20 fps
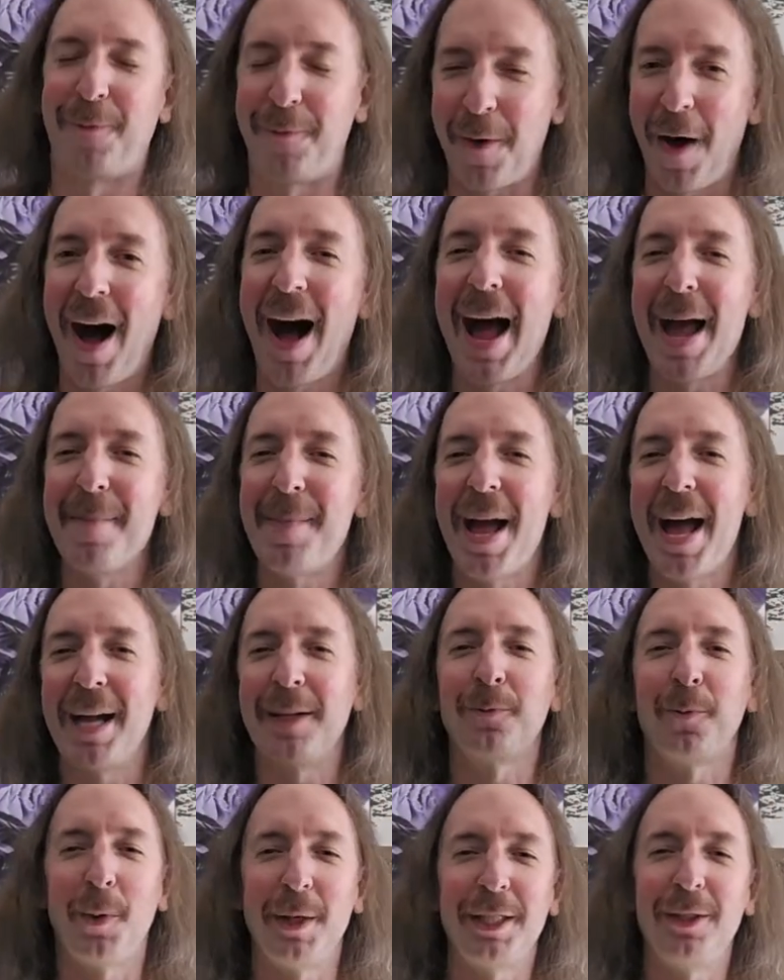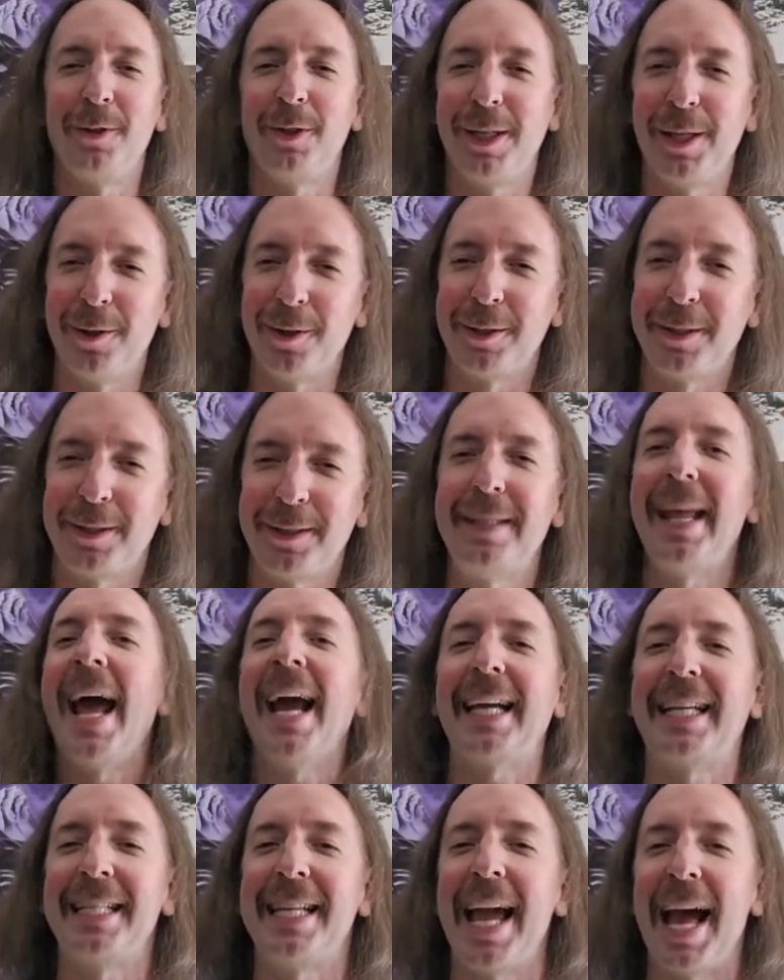vibe as when you hear
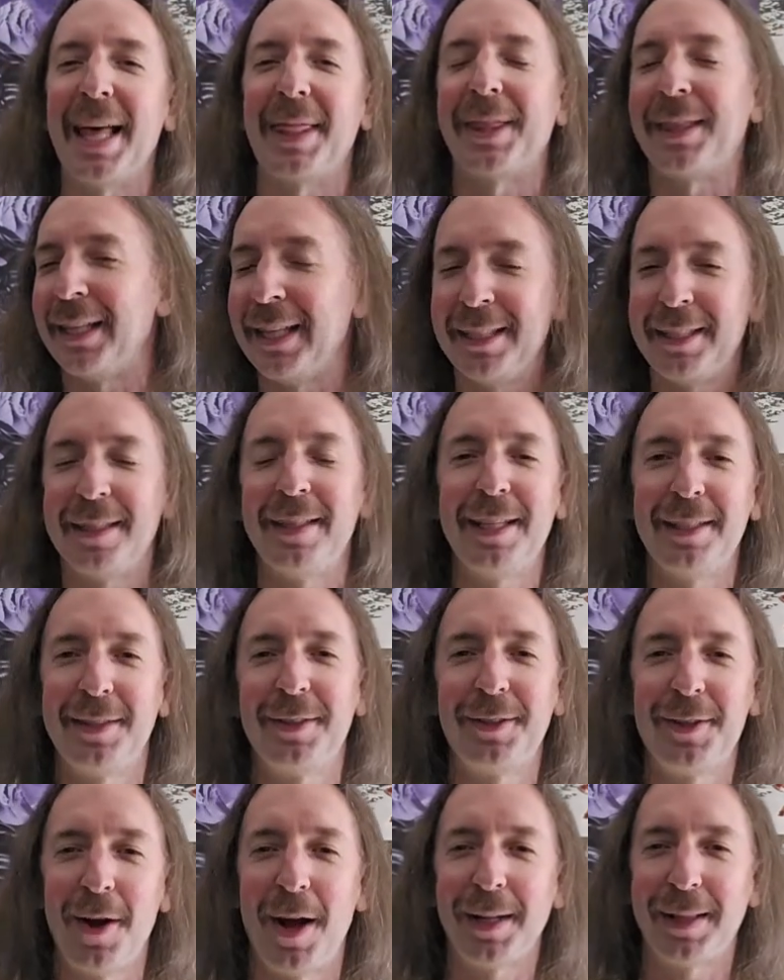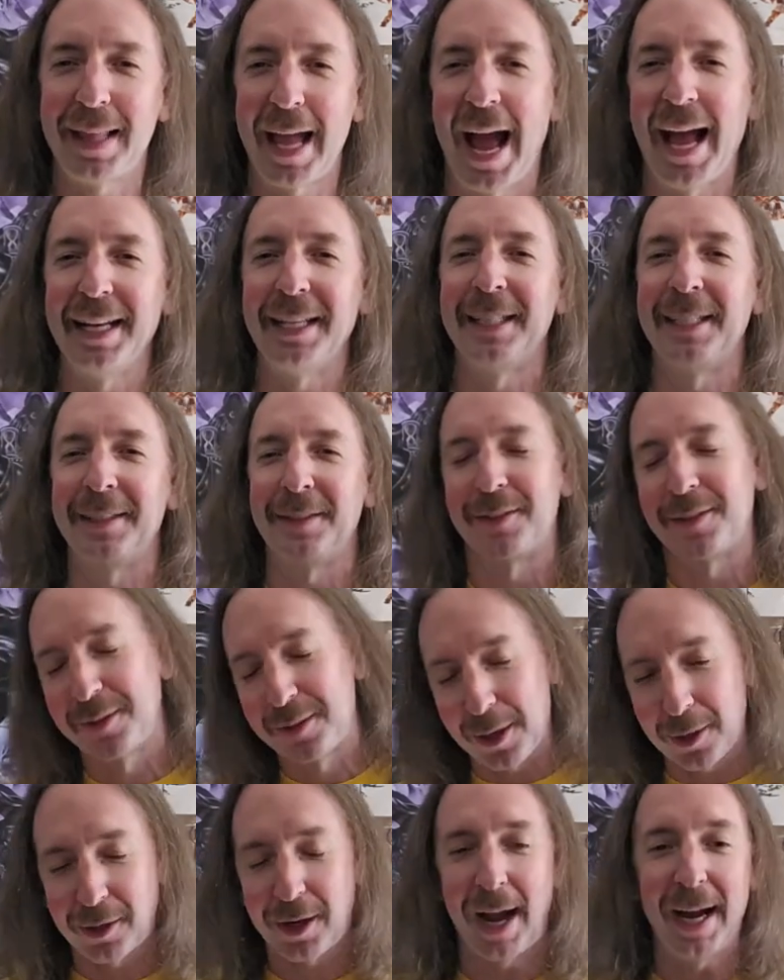tech death. This is not that.
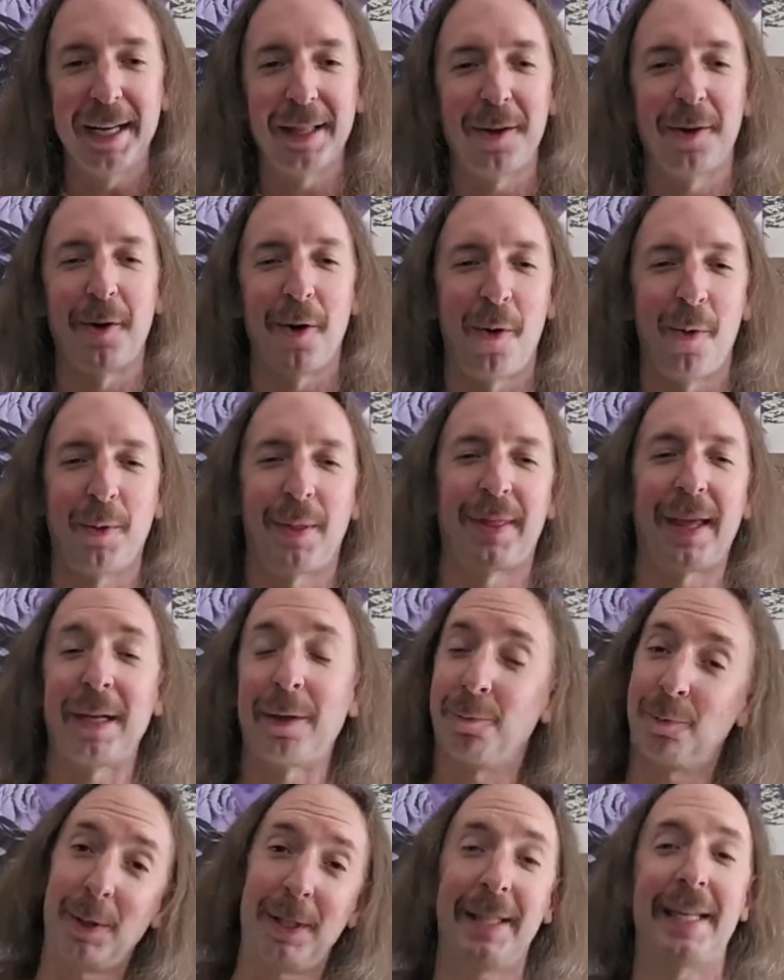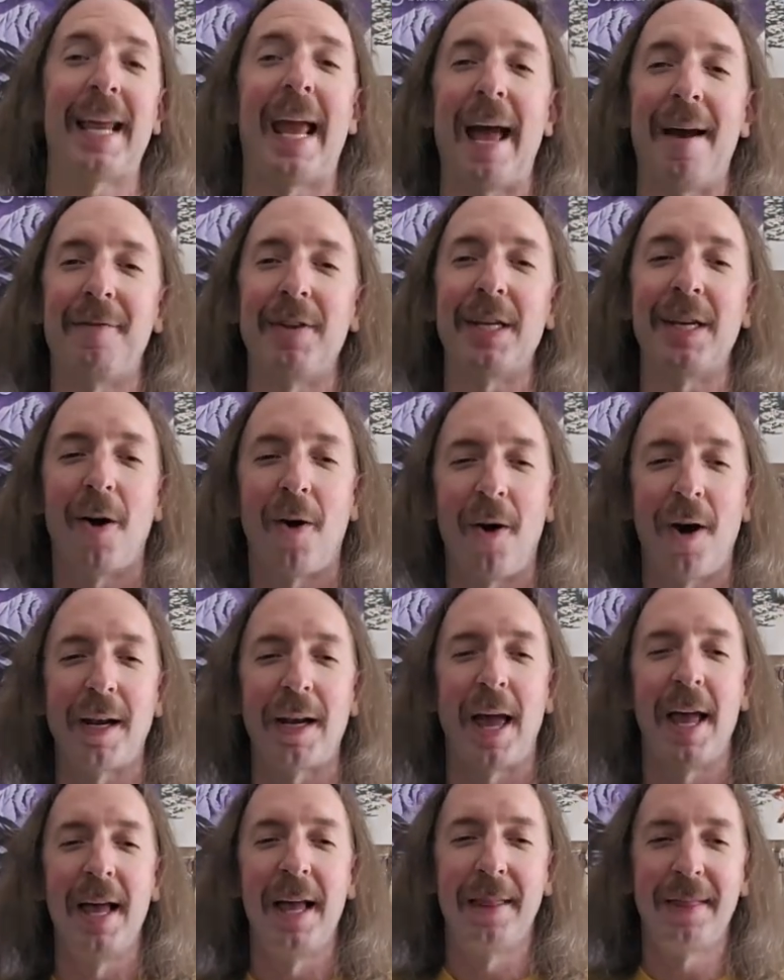They're kind of their own thing, really heavy on
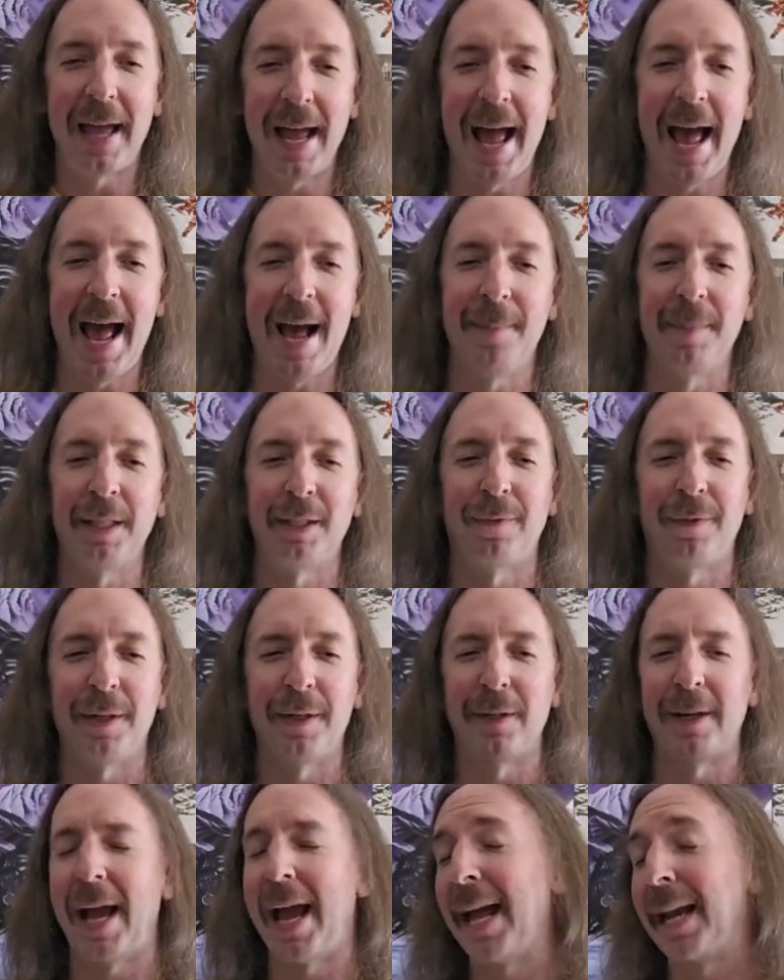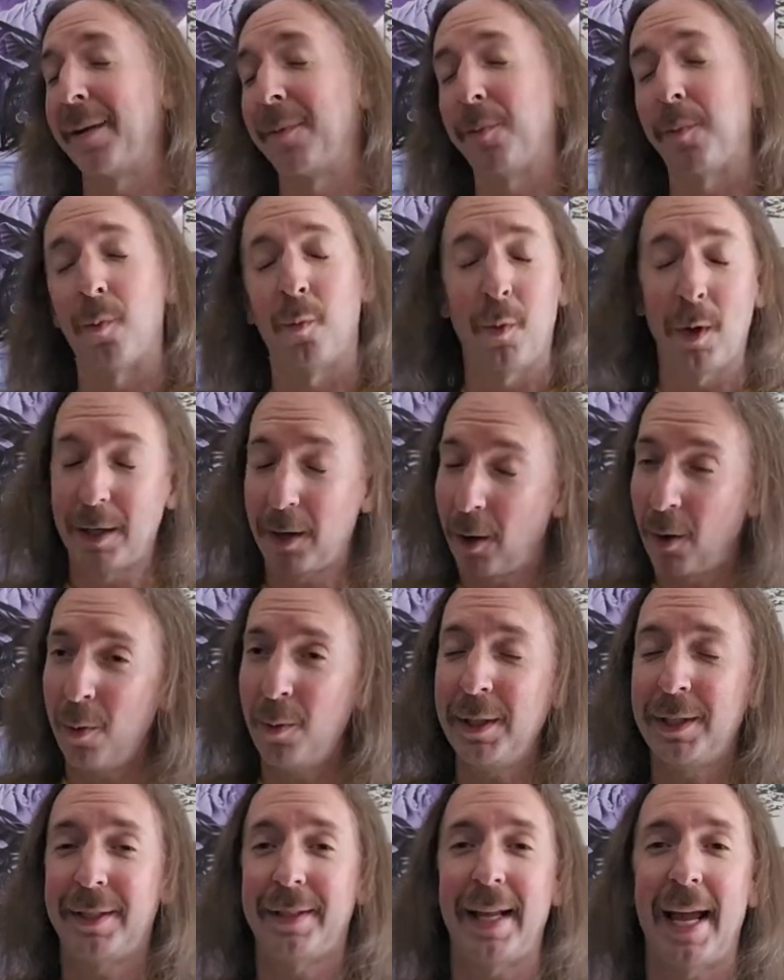the atmosphere, and what
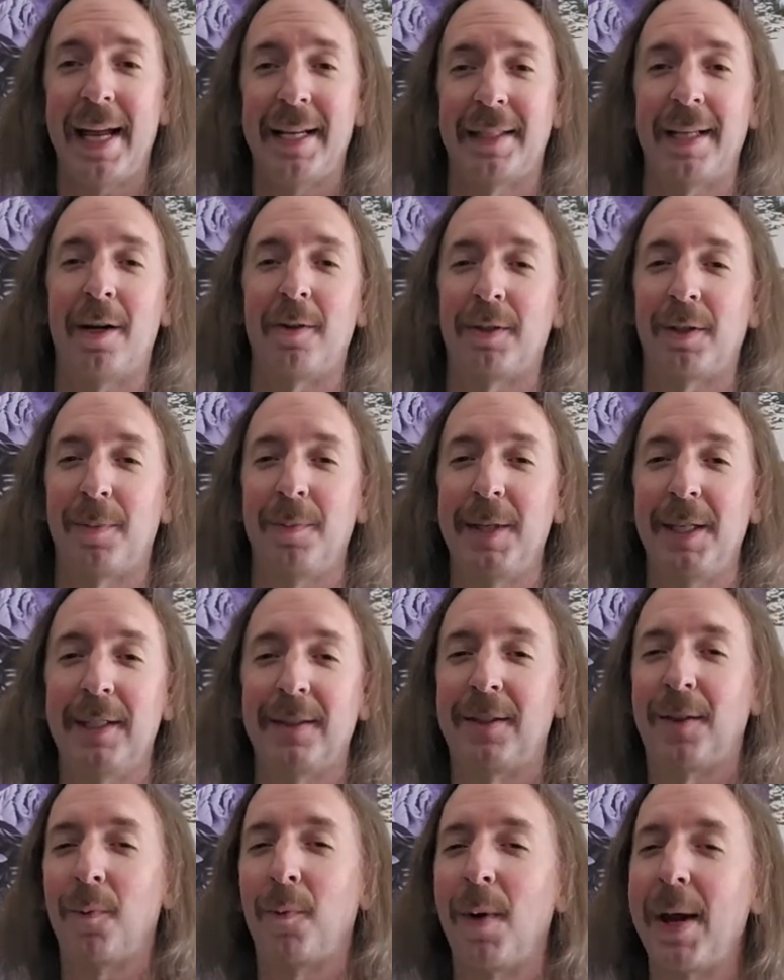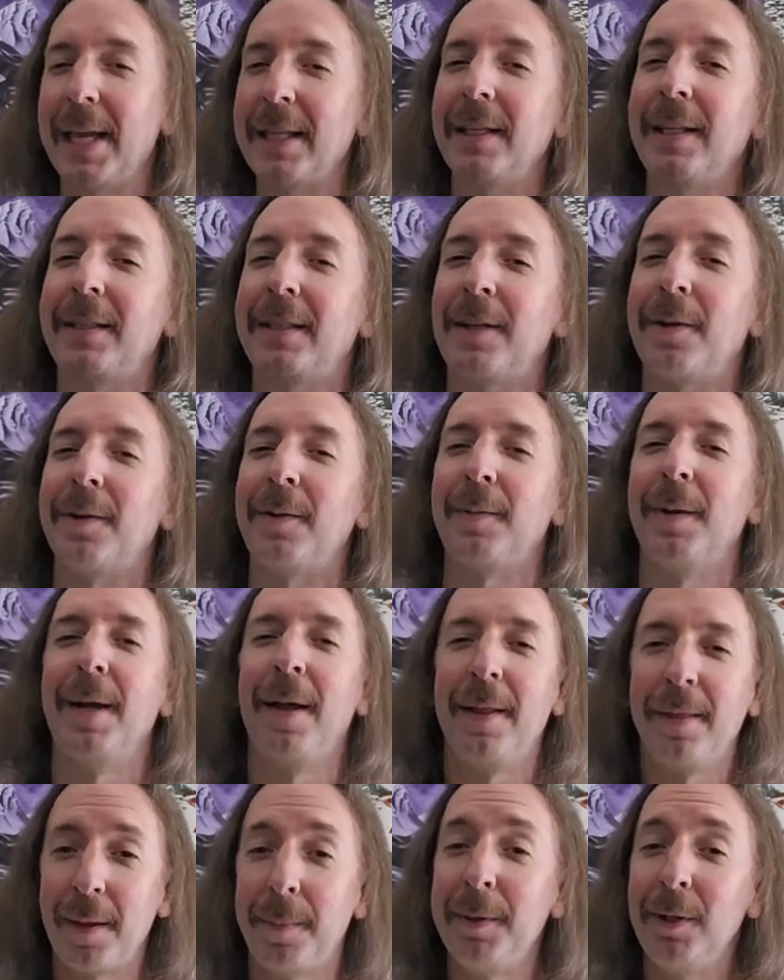always stands out to me is the way that
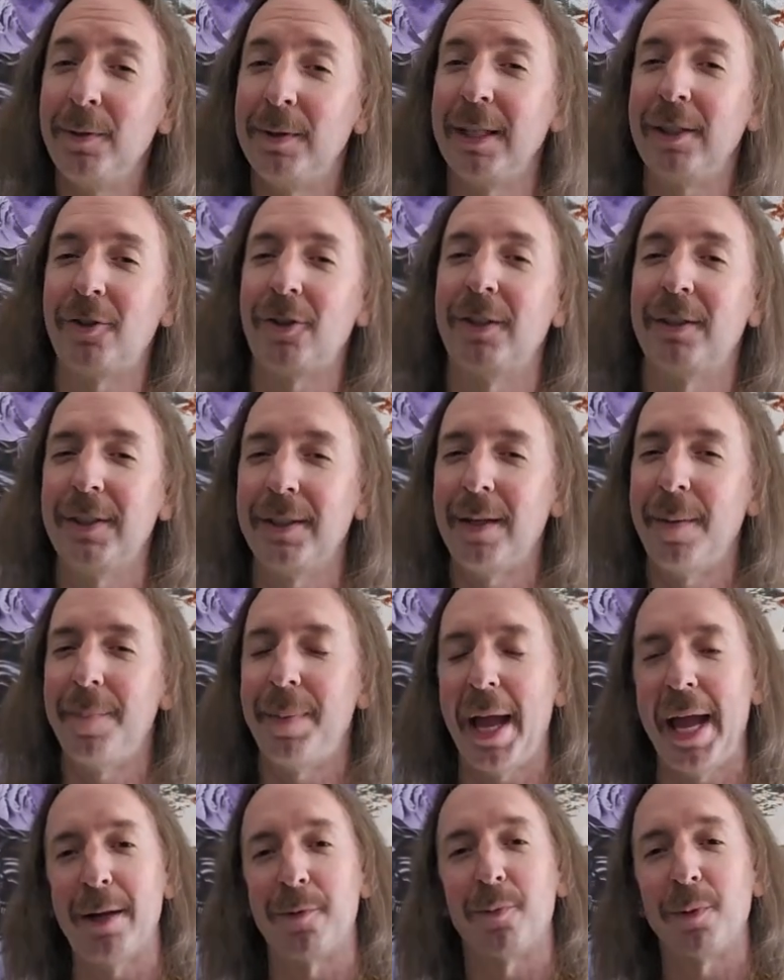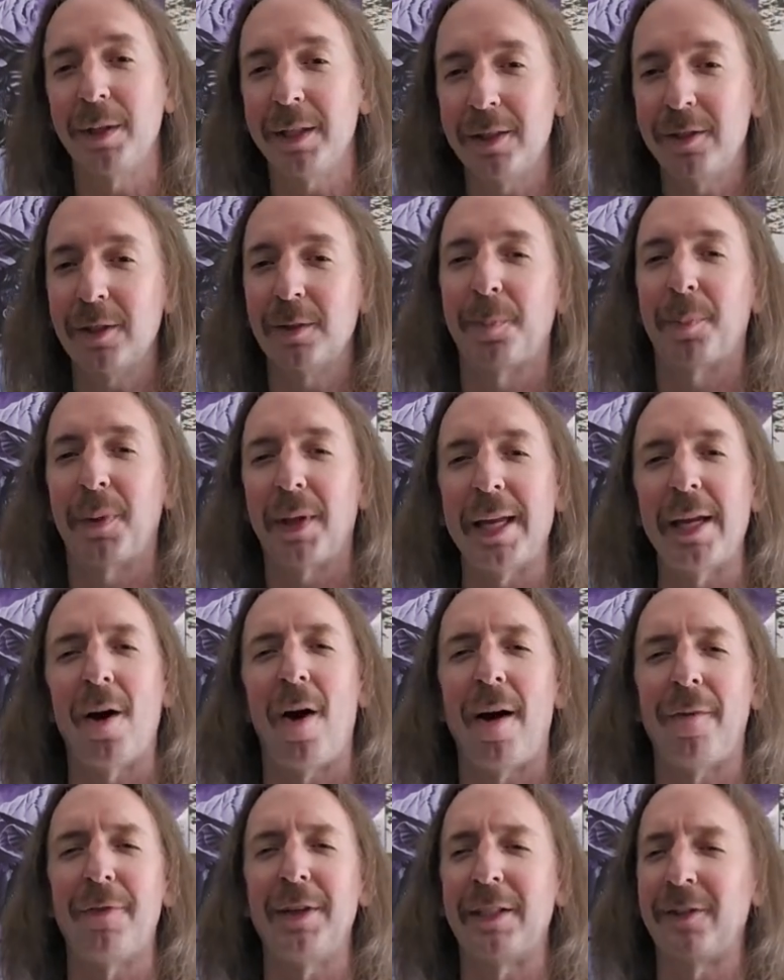the musicians in the band really just play
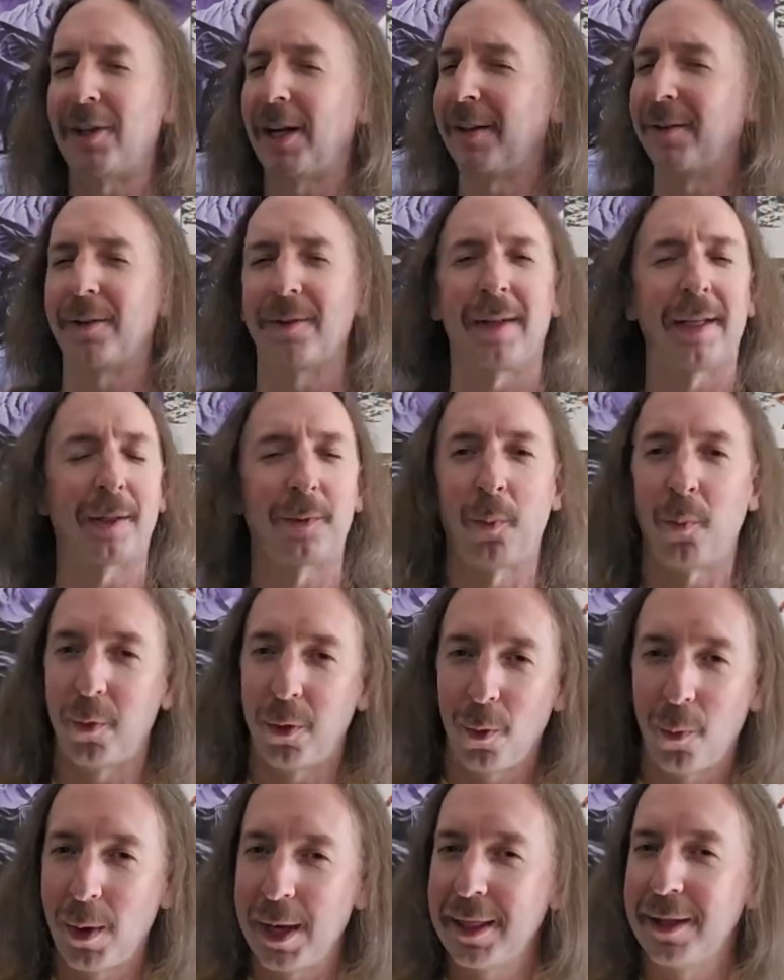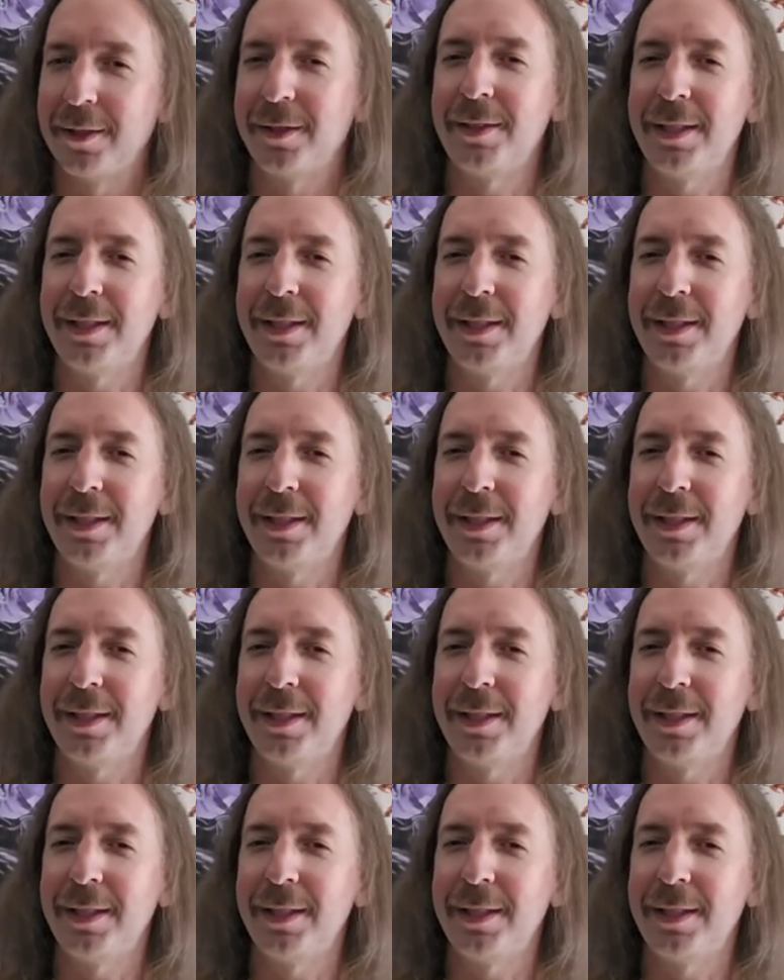off each other, like the way the